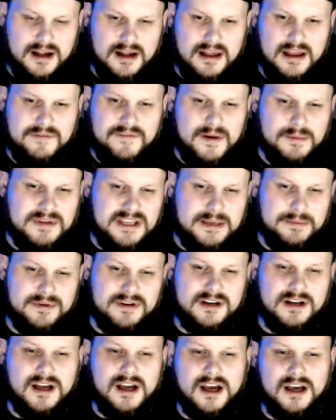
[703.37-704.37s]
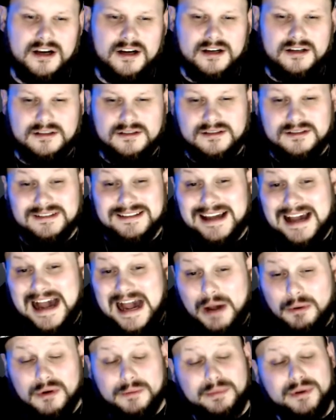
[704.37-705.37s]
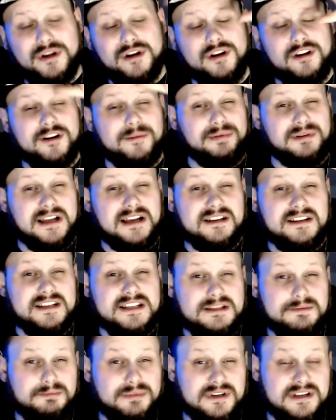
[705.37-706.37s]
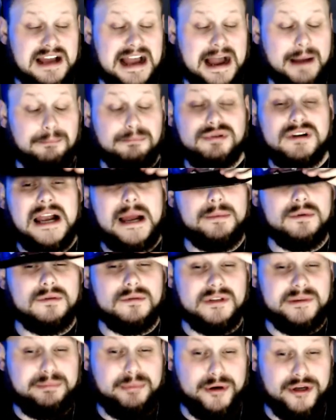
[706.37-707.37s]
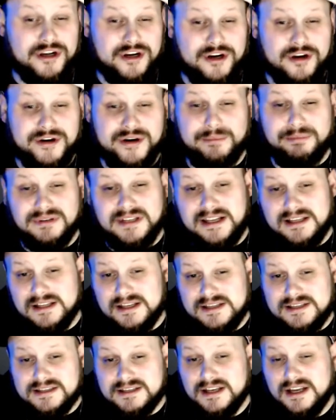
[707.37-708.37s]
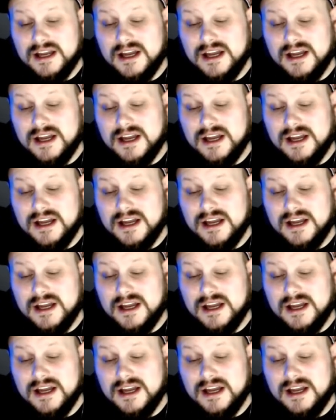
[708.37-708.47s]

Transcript: If I'm keeping it 100, I would put it on a playlist, but I'm probably putting it on a playlist